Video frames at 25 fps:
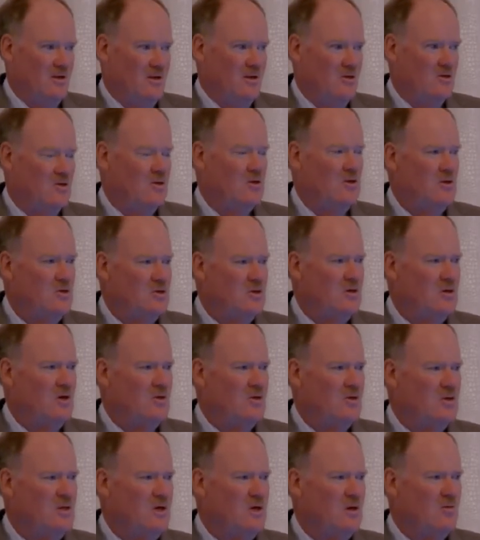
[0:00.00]
So you start
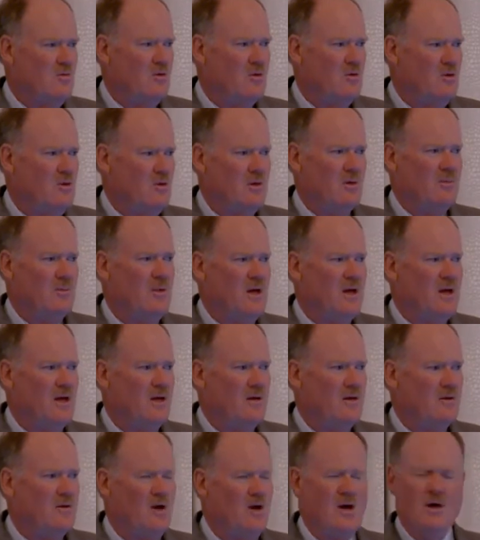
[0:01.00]
to say, well, hold up, my
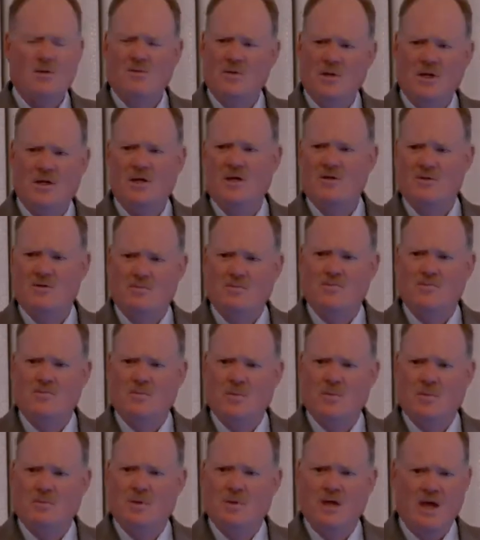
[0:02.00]
dog really doesn't
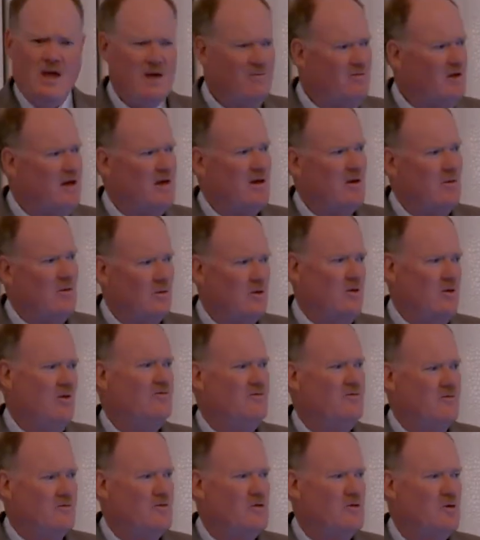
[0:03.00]
behave like a
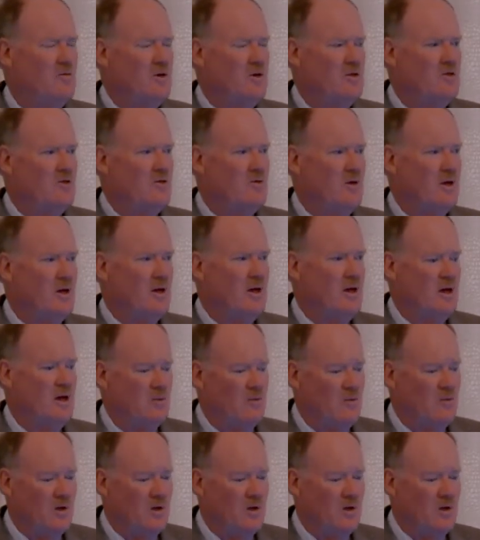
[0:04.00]
wolf, so what's going on?